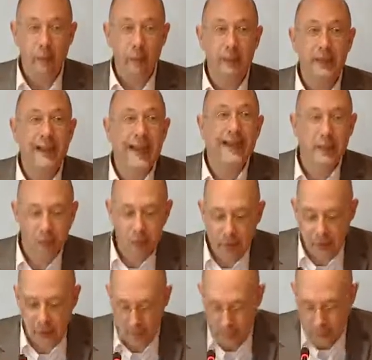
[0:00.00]
But next to
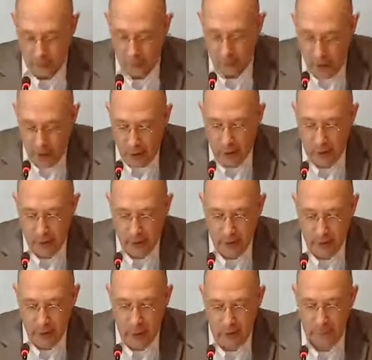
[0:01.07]
this moral code
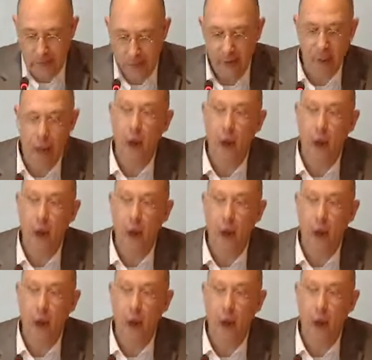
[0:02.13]
is the